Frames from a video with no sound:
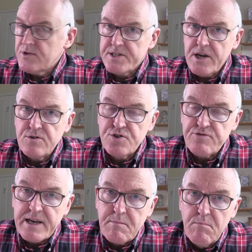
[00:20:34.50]
that don't
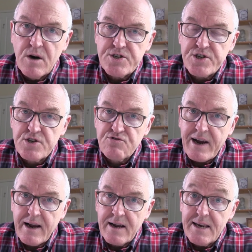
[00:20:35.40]
drink much
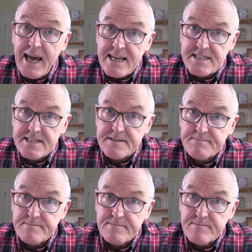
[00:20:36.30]
drank less
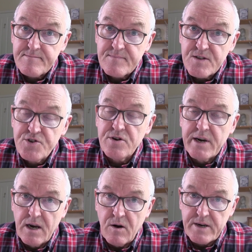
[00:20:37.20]

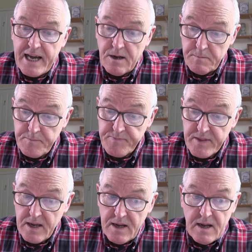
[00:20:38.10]
during lockdown,
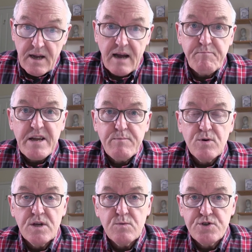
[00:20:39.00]
and people
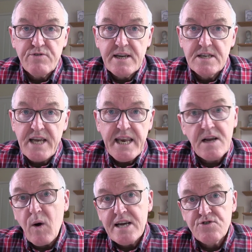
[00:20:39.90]
that were drinkers
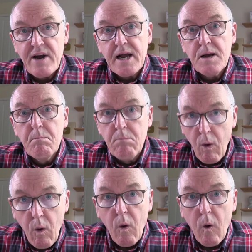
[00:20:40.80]
anyway drank
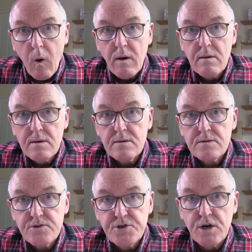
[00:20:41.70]
more
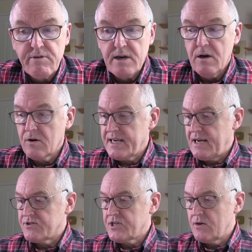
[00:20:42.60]
during
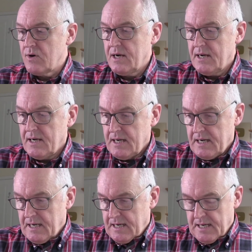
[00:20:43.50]
lockdown. So
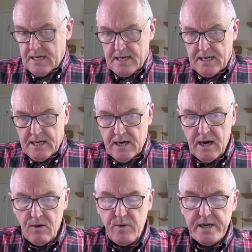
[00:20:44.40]

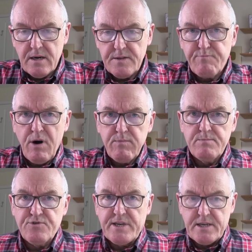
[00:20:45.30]
we got the problem
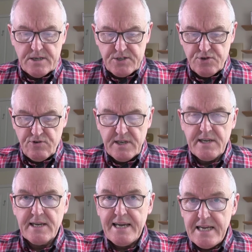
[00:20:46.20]
drinkers
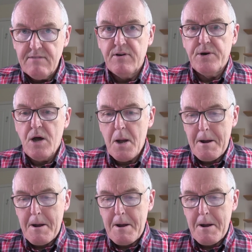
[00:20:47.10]
drinking even